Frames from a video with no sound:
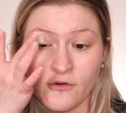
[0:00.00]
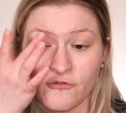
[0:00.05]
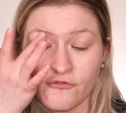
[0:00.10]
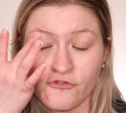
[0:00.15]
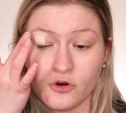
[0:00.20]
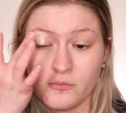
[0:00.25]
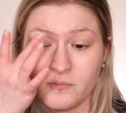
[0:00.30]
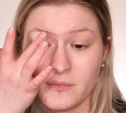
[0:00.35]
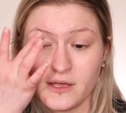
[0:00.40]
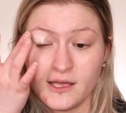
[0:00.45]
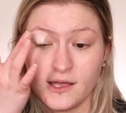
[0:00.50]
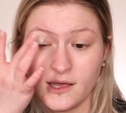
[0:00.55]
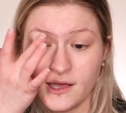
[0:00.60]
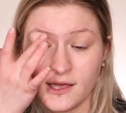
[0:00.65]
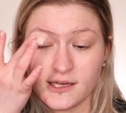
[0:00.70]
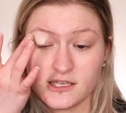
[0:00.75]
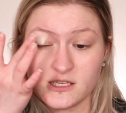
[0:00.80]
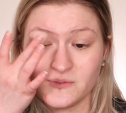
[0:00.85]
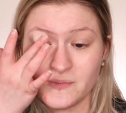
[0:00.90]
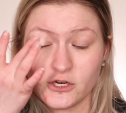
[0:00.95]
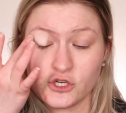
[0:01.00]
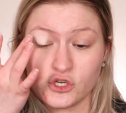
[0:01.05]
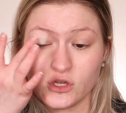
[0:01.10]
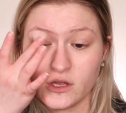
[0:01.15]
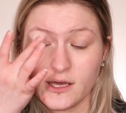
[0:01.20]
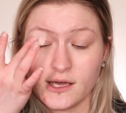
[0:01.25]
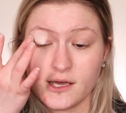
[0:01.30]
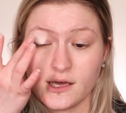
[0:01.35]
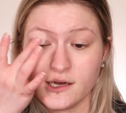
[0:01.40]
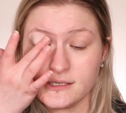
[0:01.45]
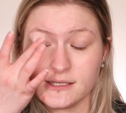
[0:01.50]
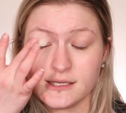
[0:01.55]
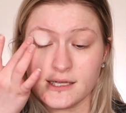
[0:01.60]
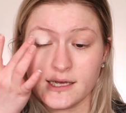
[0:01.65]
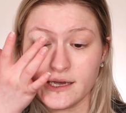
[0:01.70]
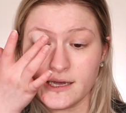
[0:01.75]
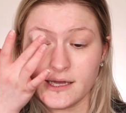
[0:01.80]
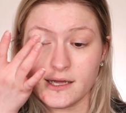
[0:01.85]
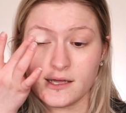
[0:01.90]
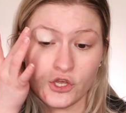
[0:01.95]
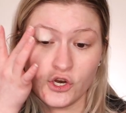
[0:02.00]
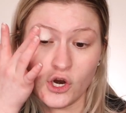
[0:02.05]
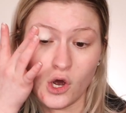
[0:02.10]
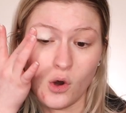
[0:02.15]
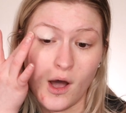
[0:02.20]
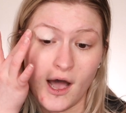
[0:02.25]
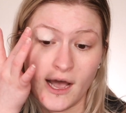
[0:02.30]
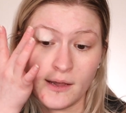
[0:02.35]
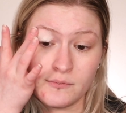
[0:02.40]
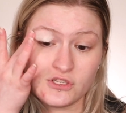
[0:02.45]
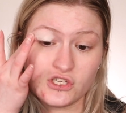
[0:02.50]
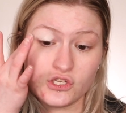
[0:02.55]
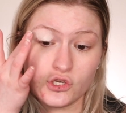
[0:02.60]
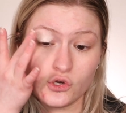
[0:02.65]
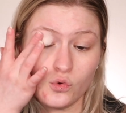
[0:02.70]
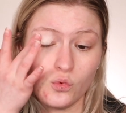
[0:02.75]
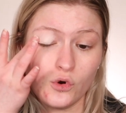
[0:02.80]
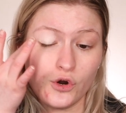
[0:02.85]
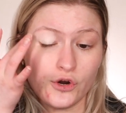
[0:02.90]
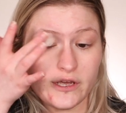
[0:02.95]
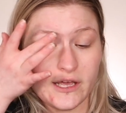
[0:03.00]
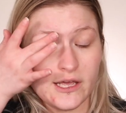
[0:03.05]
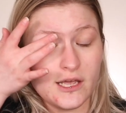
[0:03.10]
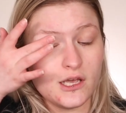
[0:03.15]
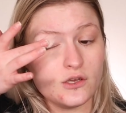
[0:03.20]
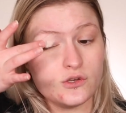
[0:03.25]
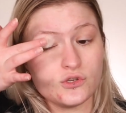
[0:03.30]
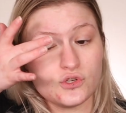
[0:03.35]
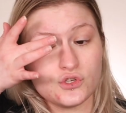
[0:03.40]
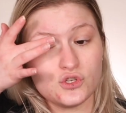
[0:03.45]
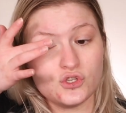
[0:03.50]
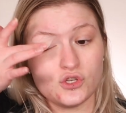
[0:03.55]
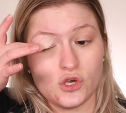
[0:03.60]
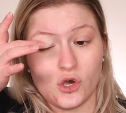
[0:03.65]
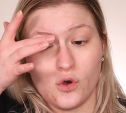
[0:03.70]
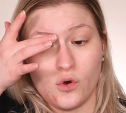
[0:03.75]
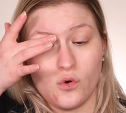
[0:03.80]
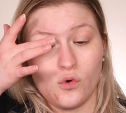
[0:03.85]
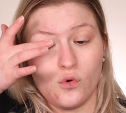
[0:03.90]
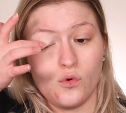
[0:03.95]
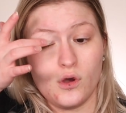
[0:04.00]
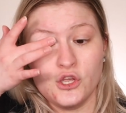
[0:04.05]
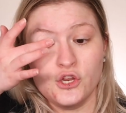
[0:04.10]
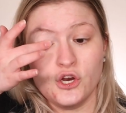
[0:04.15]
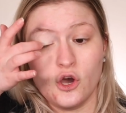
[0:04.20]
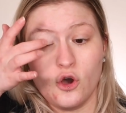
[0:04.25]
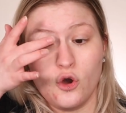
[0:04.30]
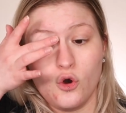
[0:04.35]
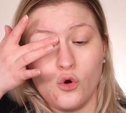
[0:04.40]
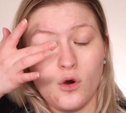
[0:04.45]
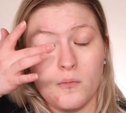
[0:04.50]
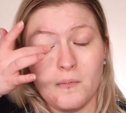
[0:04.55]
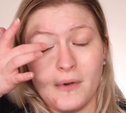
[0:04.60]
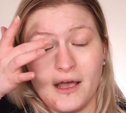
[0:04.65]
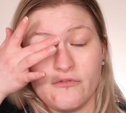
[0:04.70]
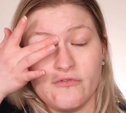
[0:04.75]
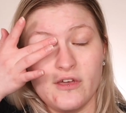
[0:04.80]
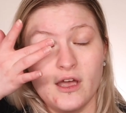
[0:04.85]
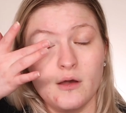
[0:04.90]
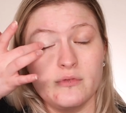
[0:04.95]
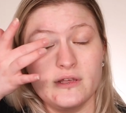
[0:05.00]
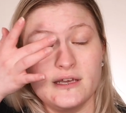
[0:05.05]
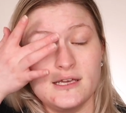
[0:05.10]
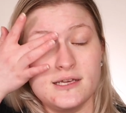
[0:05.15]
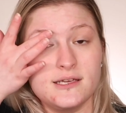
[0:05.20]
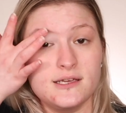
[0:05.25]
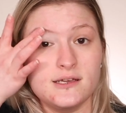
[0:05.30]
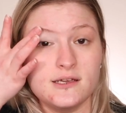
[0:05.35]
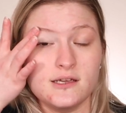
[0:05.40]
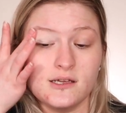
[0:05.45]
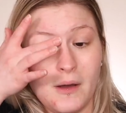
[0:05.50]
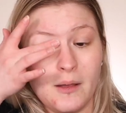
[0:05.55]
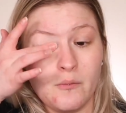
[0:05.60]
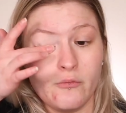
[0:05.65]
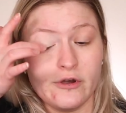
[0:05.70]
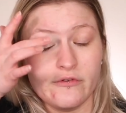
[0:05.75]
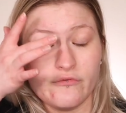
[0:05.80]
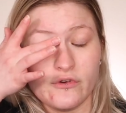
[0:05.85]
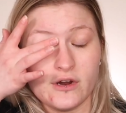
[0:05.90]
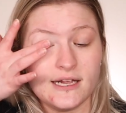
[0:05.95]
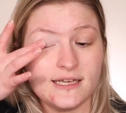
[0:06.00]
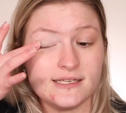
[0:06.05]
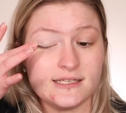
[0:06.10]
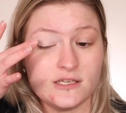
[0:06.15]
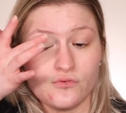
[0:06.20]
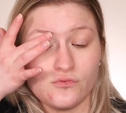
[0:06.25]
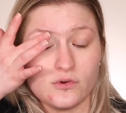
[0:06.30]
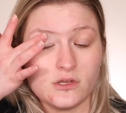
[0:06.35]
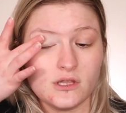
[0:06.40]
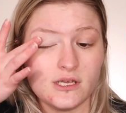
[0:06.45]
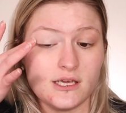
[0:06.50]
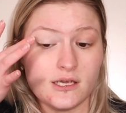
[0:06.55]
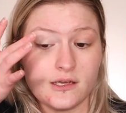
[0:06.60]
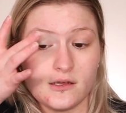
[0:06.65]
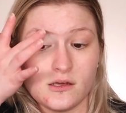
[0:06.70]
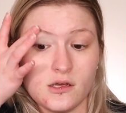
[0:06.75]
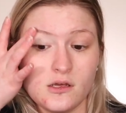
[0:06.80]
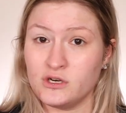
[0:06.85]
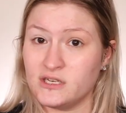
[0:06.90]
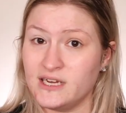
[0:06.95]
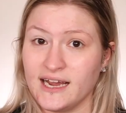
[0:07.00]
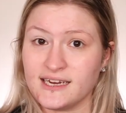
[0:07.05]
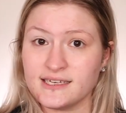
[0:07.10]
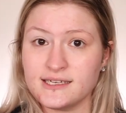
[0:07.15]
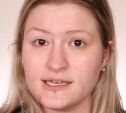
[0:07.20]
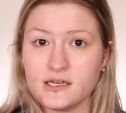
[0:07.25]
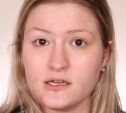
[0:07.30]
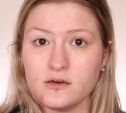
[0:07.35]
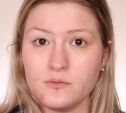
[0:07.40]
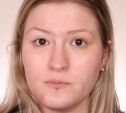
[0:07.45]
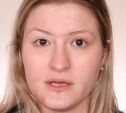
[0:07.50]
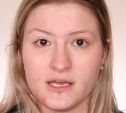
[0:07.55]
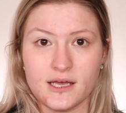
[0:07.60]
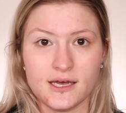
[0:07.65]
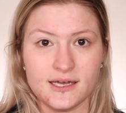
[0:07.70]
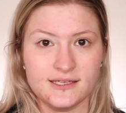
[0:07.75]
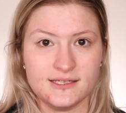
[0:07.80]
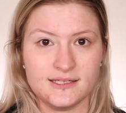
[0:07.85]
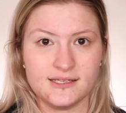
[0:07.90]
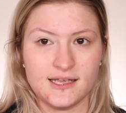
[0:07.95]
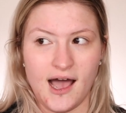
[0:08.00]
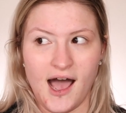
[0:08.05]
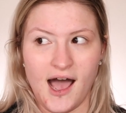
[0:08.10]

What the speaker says: for me, especially because, like, you know, I'm still working. So, you know, my family, my boyfriend isn't really protected because